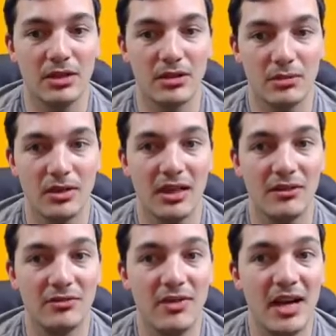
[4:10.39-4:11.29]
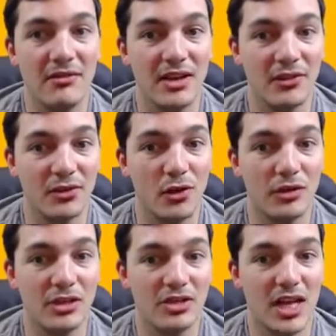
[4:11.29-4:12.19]
3. That's 5,000 gold
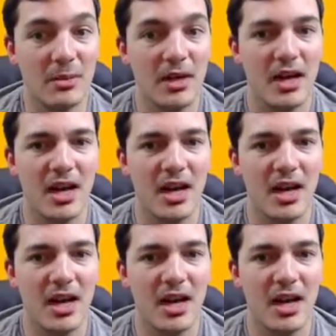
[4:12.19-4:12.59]
each time.